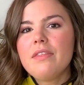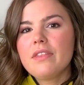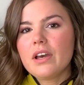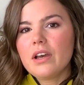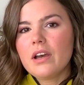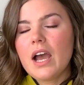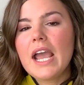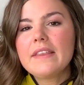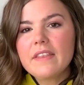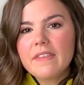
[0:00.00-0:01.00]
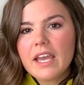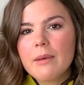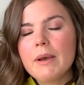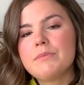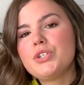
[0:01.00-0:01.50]
the height that they
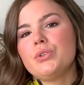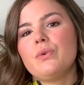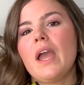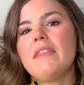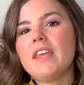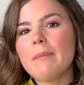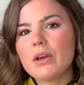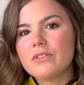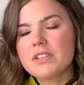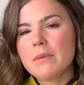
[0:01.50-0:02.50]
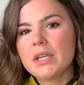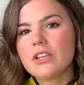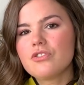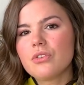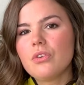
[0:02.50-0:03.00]
come up to and the amount of tummy
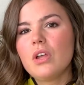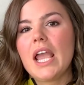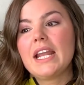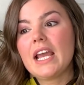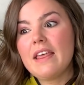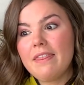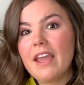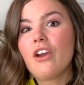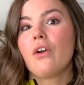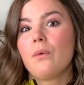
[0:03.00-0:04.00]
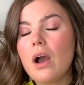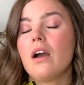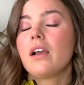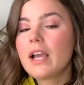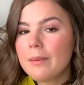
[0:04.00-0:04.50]
control, and they are
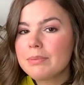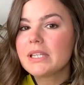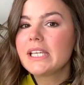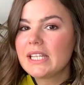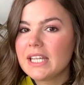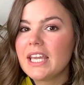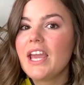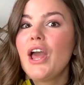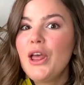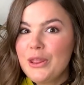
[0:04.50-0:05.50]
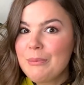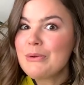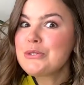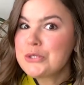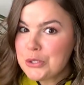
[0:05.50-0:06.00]
completely the
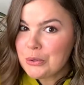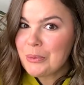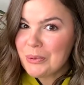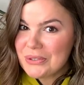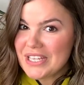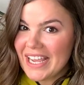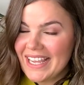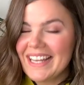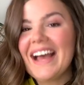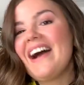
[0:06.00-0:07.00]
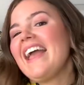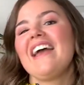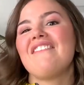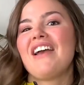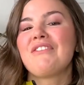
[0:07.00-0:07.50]
most durable tight I
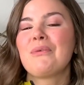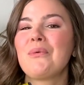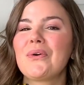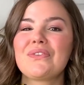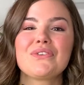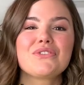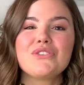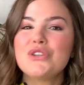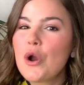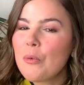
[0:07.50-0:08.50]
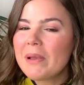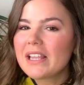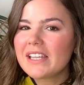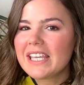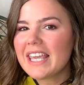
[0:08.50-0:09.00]
have ever worn. There's no
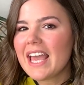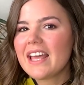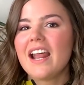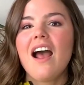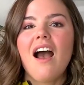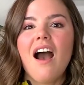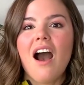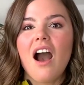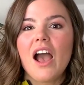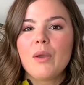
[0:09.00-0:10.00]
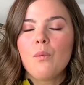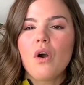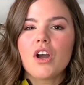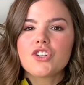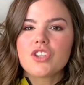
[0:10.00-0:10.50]
pilling yet. I
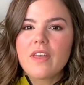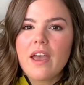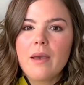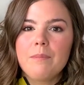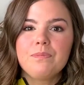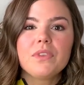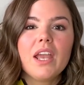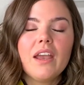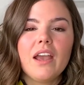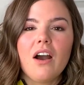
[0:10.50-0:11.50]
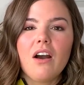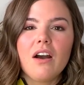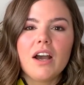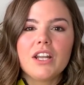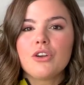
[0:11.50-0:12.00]
wash them
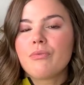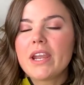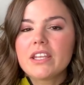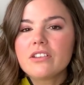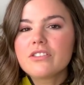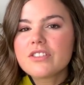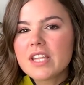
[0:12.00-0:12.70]
on a regular